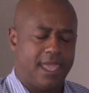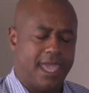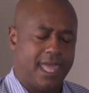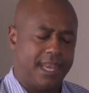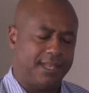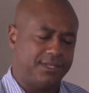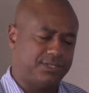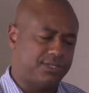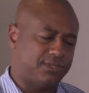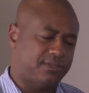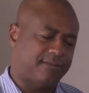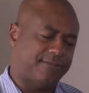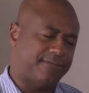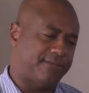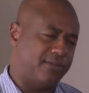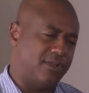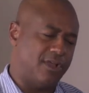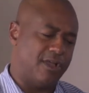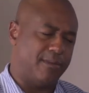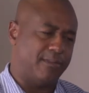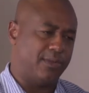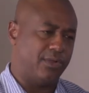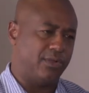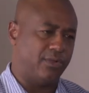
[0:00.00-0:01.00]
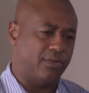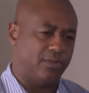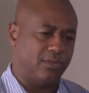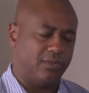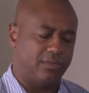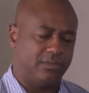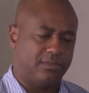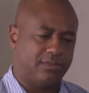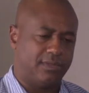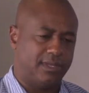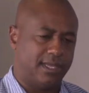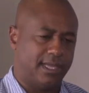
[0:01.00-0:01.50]
And it's just a
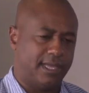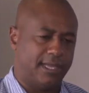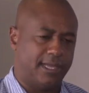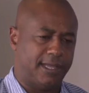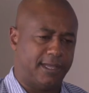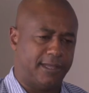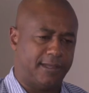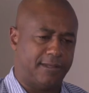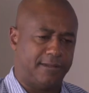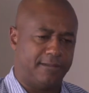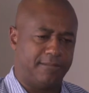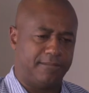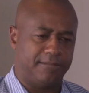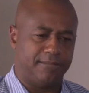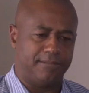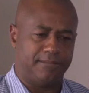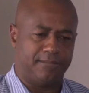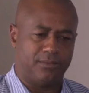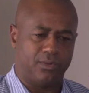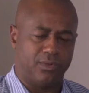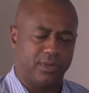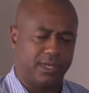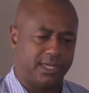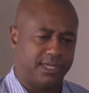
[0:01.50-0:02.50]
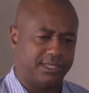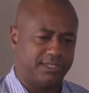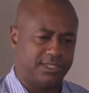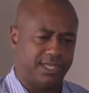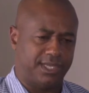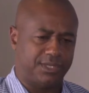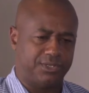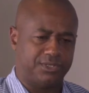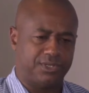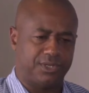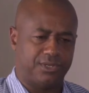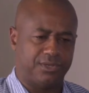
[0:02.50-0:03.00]
phenomenal
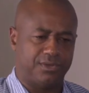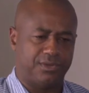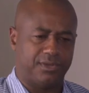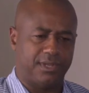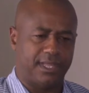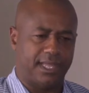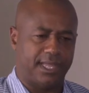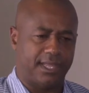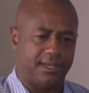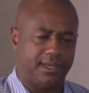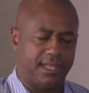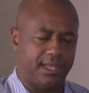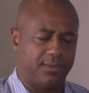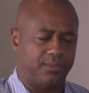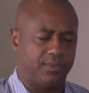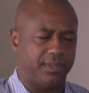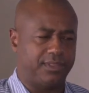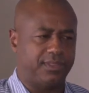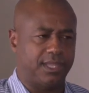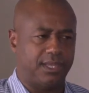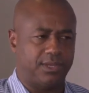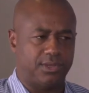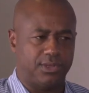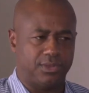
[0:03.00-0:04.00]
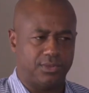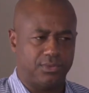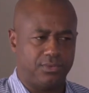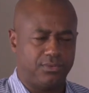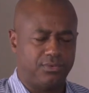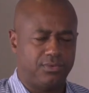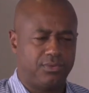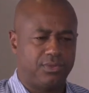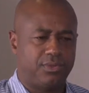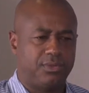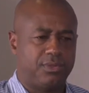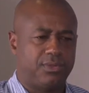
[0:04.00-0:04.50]
organization and what they
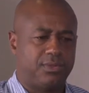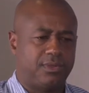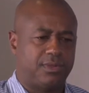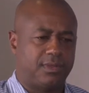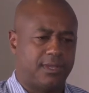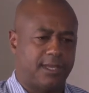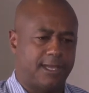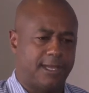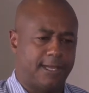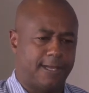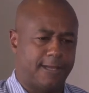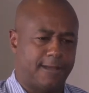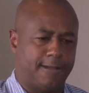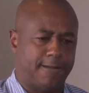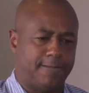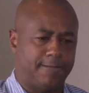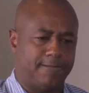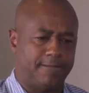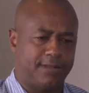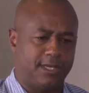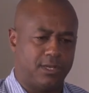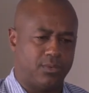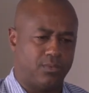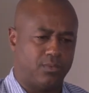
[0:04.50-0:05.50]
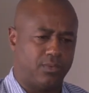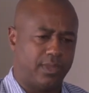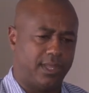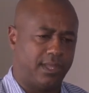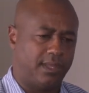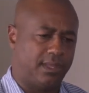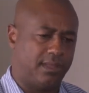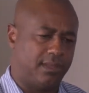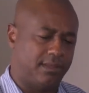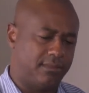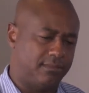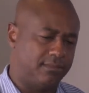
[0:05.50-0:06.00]
do.
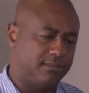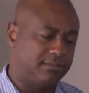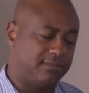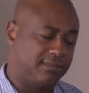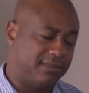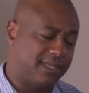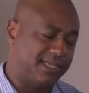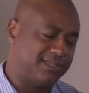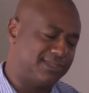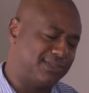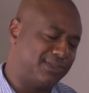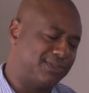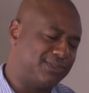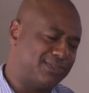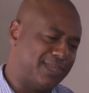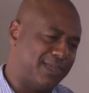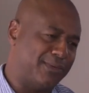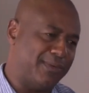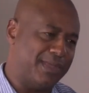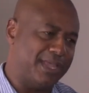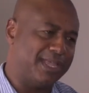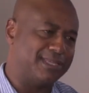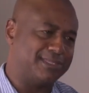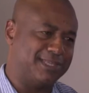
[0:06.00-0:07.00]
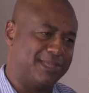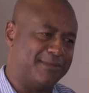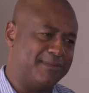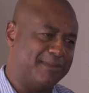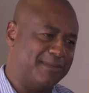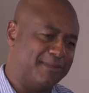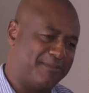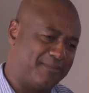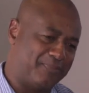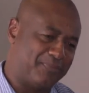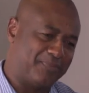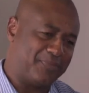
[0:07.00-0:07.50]
I still say we, because
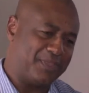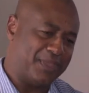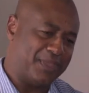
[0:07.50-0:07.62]
I'm a